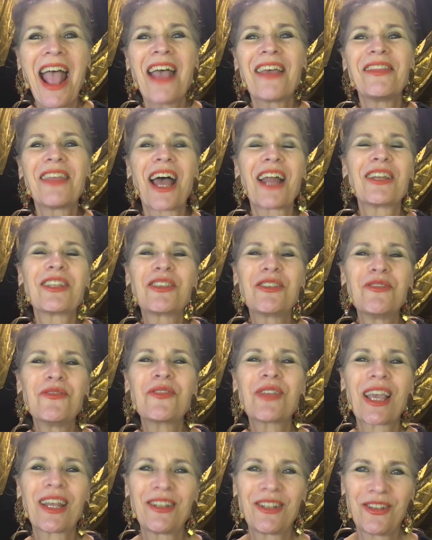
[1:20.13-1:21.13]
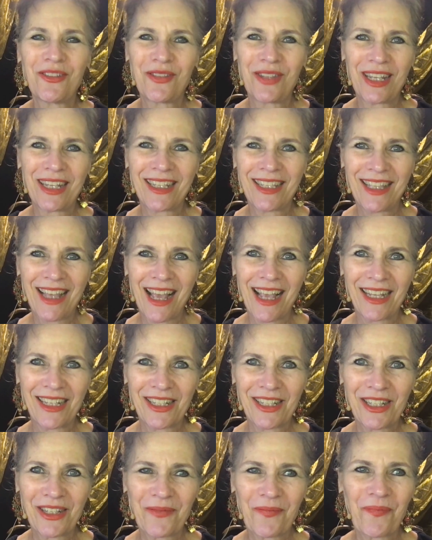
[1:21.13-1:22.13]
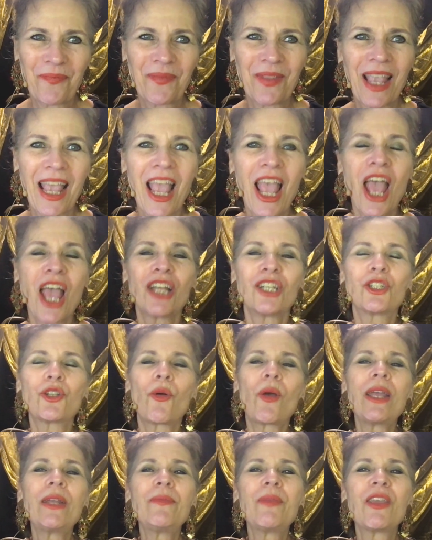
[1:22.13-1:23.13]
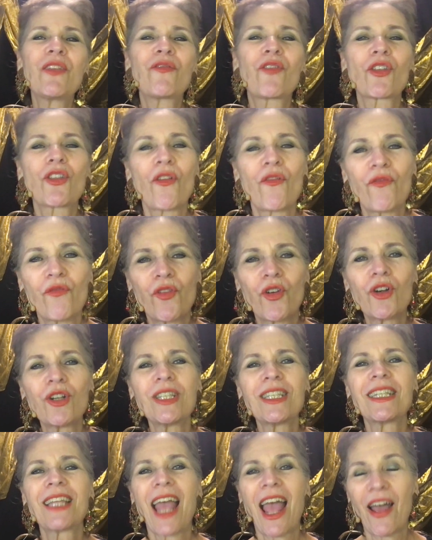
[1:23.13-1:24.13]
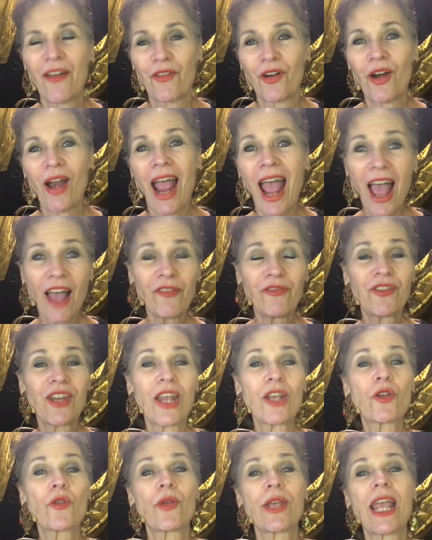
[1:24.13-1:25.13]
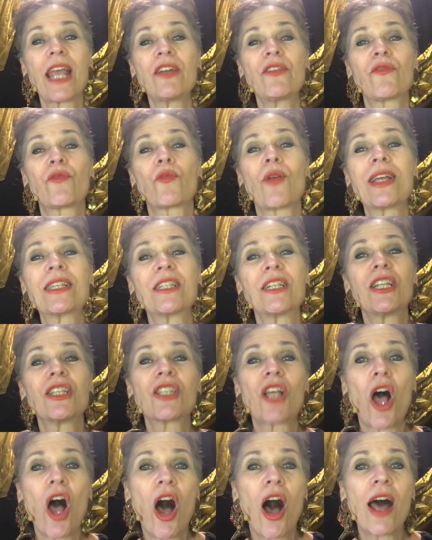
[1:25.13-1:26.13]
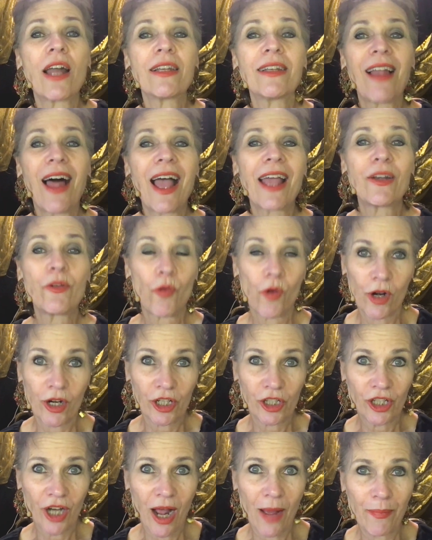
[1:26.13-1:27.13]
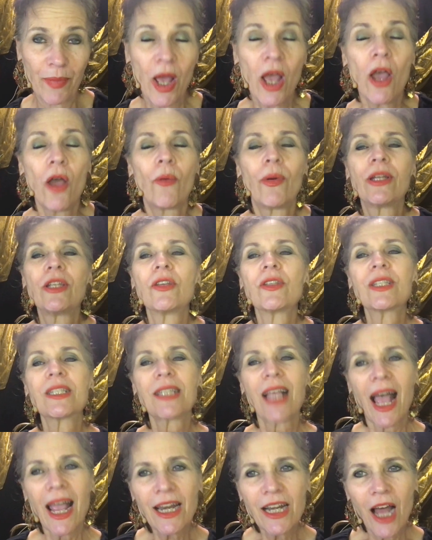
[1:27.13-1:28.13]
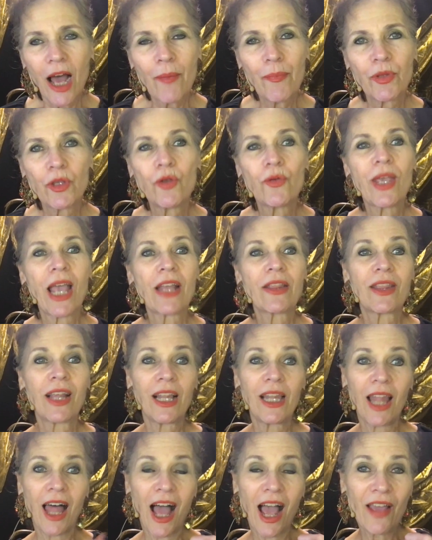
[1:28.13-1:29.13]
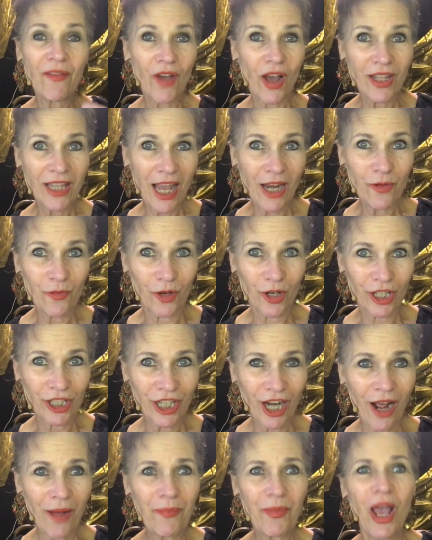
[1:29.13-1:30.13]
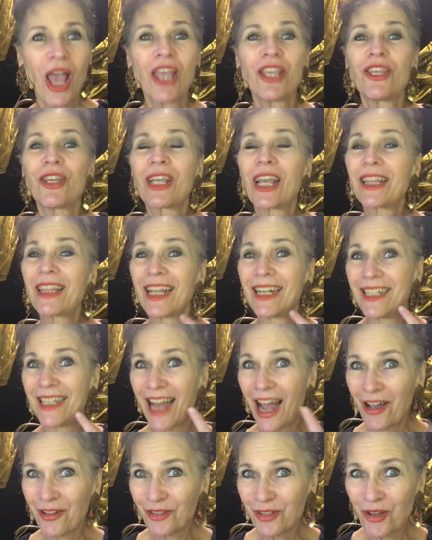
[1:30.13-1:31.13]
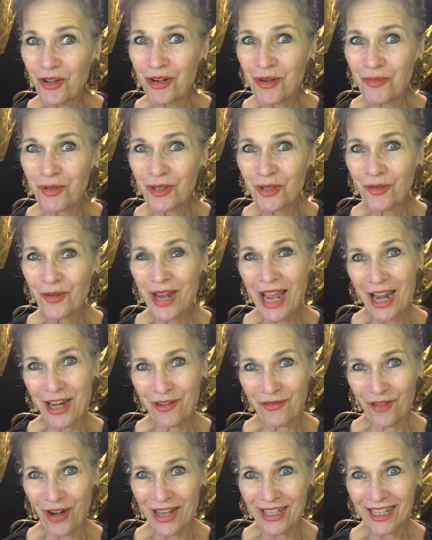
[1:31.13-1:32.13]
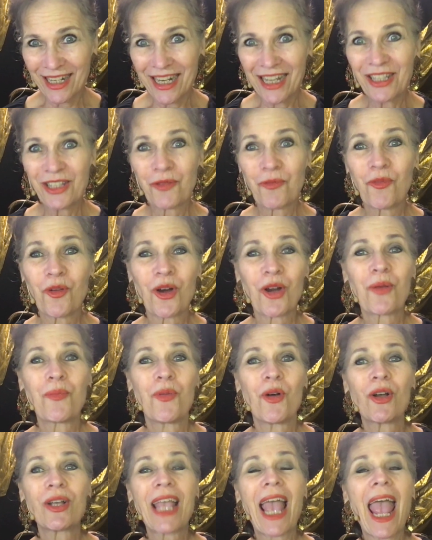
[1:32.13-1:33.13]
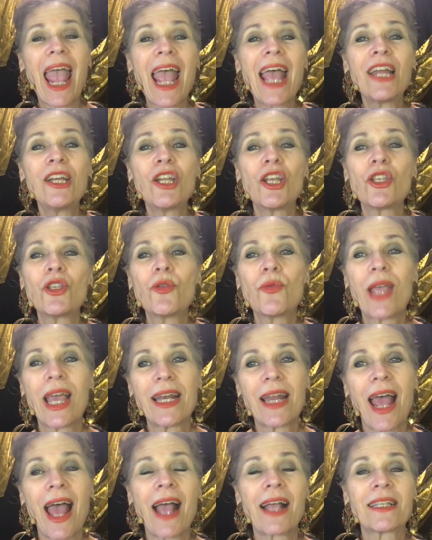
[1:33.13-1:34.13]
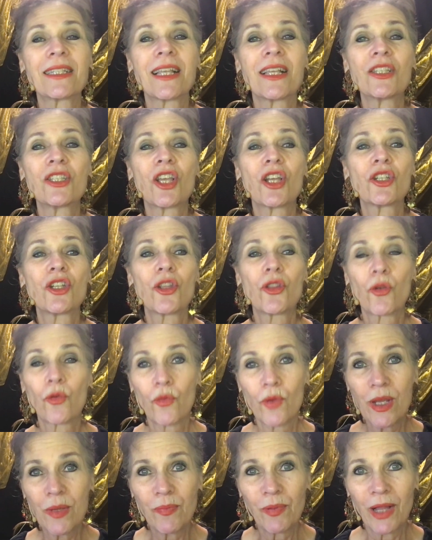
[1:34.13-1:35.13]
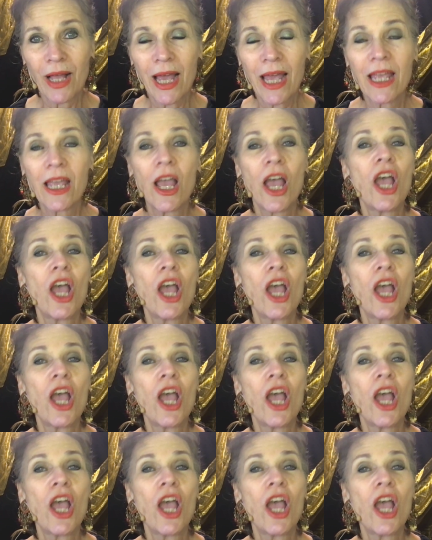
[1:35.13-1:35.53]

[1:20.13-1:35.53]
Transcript: that you can do these things. Join me for the first ever half-day Creative Resonance online workshop. When you sign up, you get the live online workshop, you get the downloadable Creative Resonance workbook, and you get access to the replay